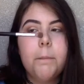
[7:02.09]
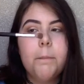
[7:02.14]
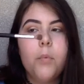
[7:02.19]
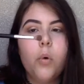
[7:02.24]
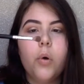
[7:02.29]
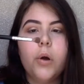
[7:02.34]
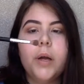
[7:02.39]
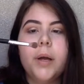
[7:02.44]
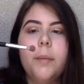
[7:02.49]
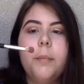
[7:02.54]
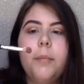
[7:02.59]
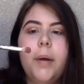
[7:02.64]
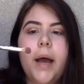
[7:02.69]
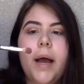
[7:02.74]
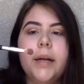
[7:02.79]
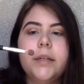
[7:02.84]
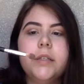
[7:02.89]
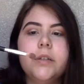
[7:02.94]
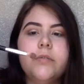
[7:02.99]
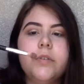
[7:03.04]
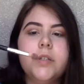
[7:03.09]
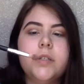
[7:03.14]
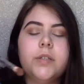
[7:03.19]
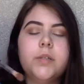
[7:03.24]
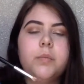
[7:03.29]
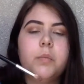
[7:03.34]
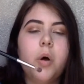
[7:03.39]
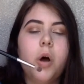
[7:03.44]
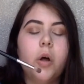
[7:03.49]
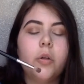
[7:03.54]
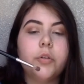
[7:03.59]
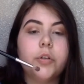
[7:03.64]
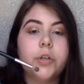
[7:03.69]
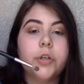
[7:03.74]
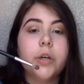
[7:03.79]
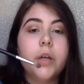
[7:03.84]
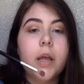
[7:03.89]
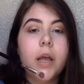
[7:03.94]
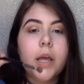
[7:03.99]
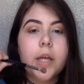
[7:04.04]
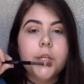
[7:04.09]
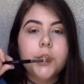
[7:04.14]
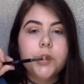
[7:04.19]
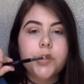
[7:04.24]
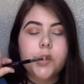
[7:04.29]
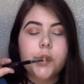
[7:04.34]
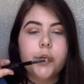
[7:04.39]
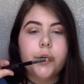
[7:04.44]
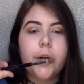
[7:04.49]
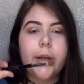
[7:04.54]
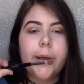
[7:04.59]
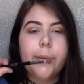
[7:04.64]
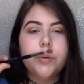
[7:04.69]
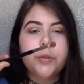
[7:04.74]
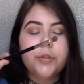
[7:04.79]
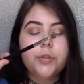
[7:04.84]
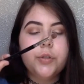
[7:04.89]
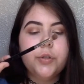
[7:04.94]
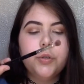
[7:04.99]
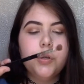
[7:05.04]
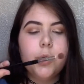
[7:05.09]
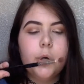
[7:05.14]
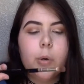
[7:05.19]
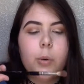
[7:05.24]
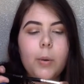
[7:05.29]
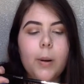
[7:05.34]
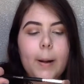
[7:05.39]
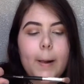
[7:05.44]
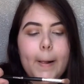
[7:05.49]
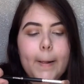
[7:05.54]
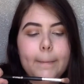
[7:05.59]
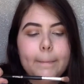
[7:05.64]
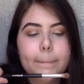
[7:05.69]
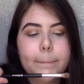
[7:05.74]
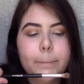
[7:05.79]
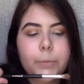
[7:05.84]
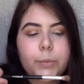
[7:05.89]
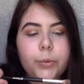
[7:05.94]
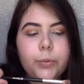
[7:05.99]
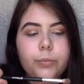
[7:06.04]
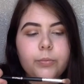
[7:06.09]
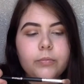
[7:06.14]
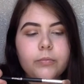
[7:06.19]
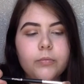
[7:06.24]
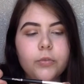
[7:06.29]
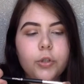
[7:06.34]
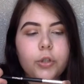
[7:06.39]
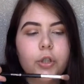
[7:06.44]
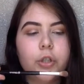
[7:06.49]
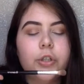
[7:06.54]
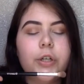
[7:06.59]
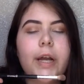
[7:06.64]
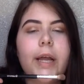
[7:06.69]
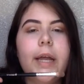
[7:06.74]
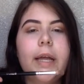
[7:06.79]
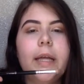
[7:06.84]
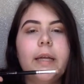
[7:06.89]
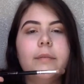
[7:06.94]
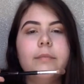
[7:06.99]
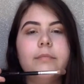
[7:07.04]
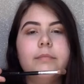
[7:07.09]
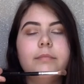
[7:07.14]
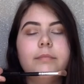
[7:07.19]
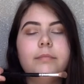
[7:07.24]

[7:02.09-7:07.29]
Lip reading: more compacted and smaller, so you're able to create,